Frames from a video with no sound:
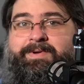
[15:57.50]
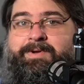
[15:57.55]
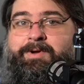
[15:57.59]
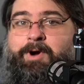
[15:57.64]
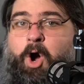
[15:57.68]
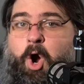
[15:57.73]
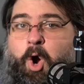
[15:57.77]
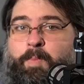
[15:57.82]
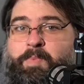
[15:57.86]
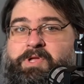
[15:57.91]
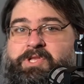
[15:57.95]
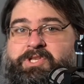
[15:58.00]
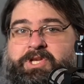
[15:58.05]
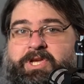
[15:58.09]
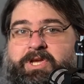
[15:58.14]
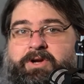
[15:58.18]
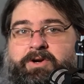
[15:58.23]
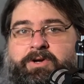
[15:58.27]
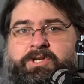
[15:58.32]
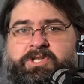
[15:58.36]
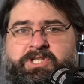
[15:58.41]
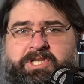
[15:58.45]
RPG
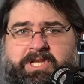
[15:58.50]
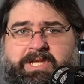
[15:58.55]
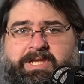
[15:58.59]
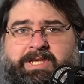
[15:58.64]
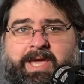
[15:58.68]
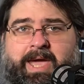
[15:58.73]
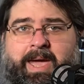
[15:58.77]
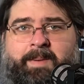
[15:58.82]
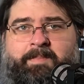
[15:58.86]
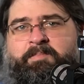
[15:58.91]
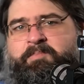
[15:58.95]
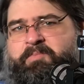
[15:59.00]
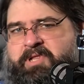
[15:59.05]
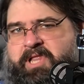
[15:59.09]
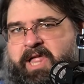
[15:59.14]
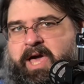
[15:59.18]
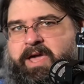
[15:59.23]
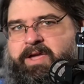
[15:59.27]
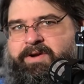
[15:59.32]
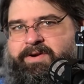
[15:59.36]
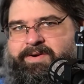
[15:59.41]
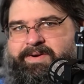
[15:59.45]
or DM
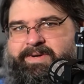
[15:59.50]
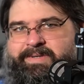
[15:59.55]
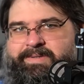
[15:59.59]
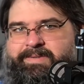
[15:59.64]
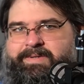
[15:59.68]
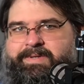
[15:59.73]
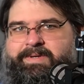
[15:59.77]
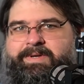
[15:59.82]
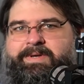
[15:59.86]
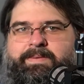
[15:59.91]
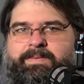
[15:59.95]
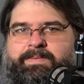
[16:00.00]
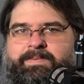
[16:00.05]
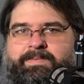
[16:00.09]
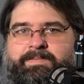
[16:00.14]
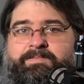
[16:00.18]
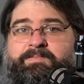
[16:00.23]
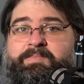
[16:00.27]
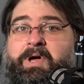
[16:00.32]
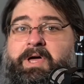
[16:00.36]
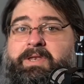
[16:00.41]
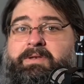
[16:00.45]
player.
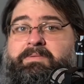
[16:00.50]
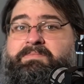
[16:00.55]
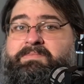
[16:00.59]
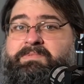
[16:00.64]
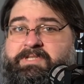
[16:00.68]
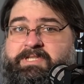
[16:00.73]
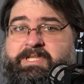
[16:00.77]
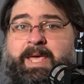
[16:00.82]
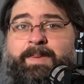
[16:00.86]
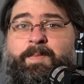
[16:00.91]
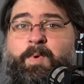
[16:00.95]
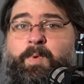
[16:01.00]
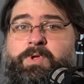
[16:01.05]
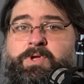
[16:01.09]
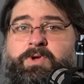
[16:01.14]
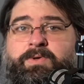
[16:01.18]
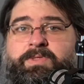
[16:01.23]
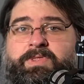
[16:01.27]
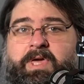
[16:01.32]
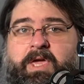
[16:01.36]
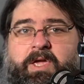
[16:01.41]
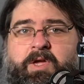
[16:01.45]
But tell me what
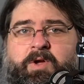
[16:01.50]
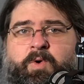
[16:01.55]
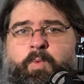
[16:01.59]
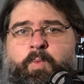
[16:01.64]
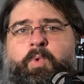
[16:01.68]
you think.